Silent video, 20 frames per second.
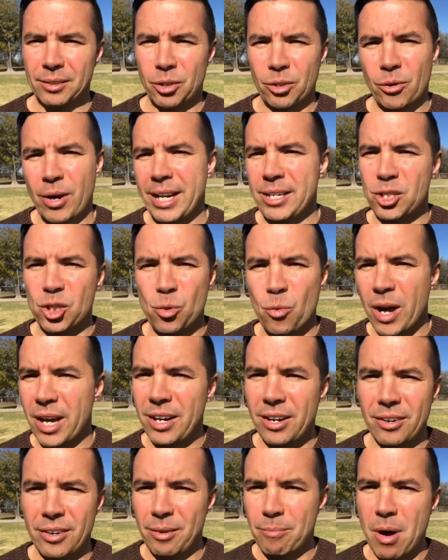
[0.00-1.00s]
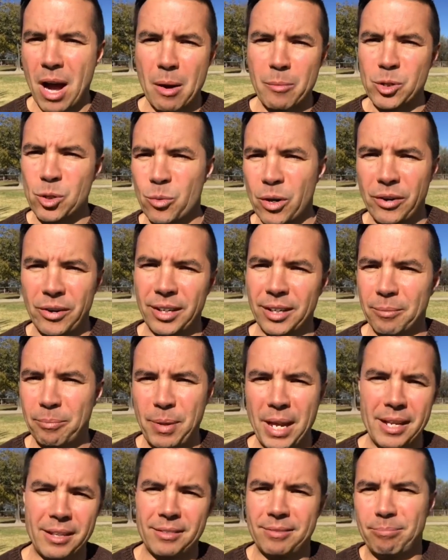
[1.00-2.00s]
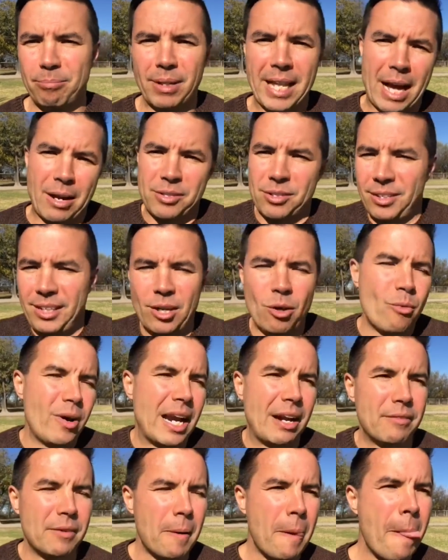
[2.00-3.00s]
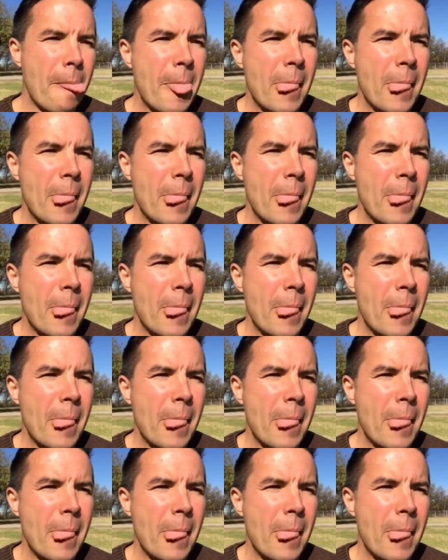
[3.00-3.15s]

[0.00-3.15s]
gray sweater and Mom was wearing a pink blouse, or whatever.